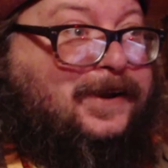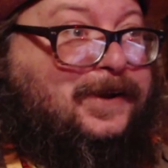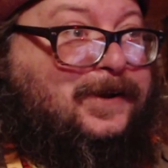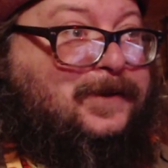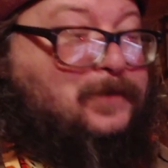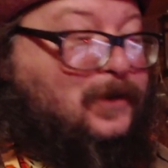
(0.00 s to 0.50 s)

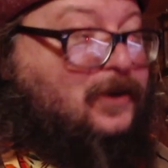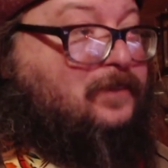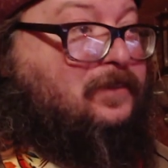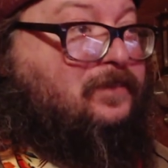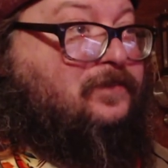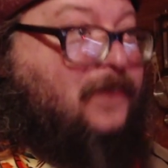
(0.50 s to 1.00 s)
more of a
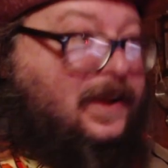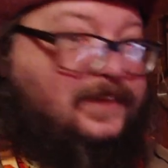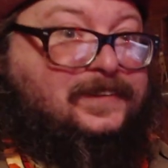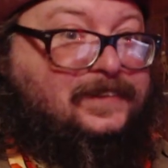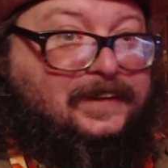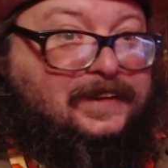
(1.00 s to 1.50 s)

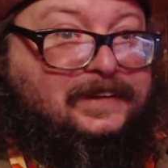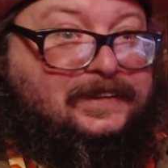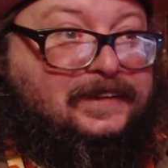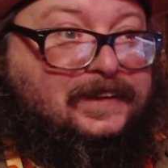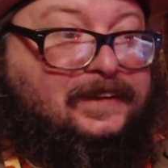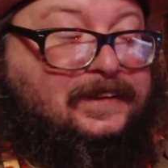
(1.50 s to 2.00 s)

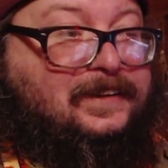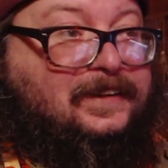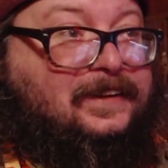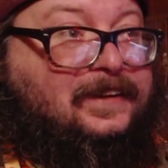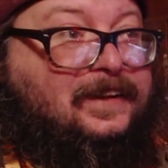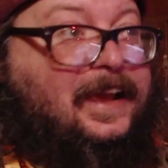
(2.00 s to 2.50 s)
fascinating
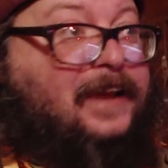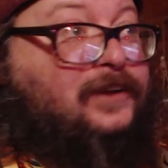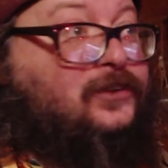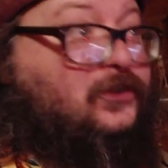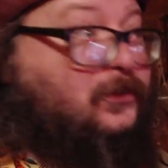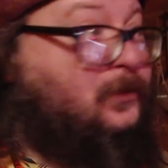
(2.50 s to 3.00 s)
and
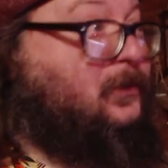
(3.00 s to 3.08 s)
true